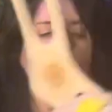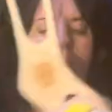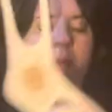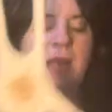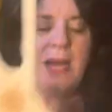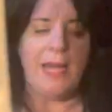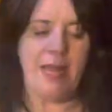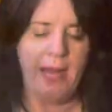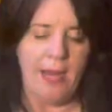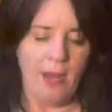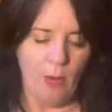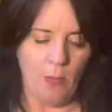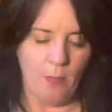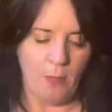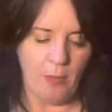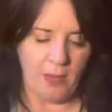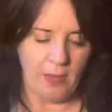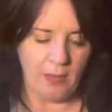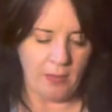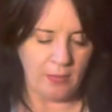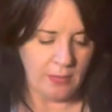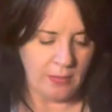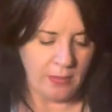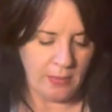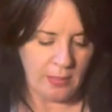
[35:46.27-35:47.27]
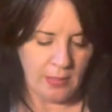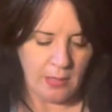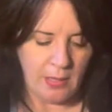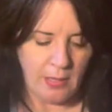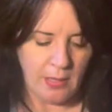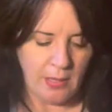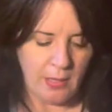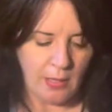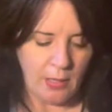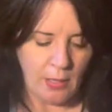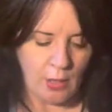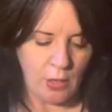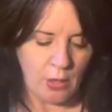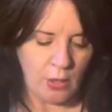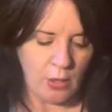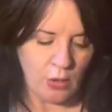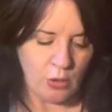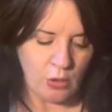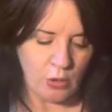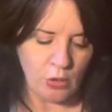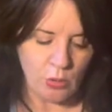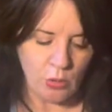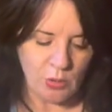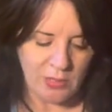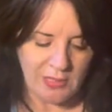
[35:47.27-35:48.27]
might help
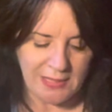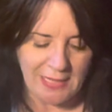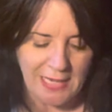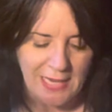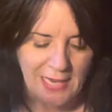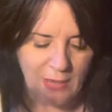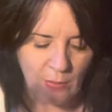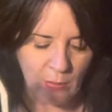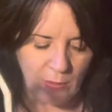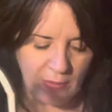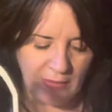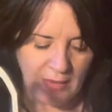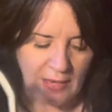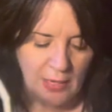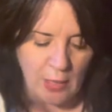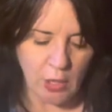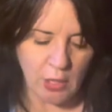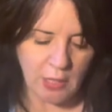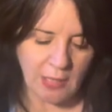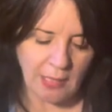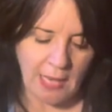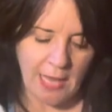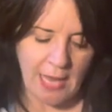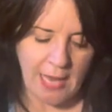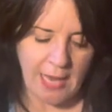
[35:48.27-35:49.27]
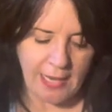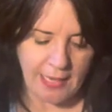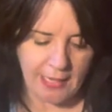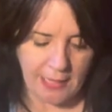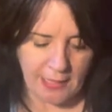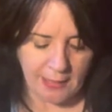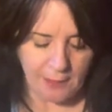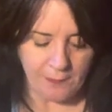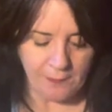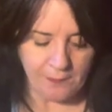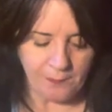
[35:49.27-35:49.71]
you see what they look like.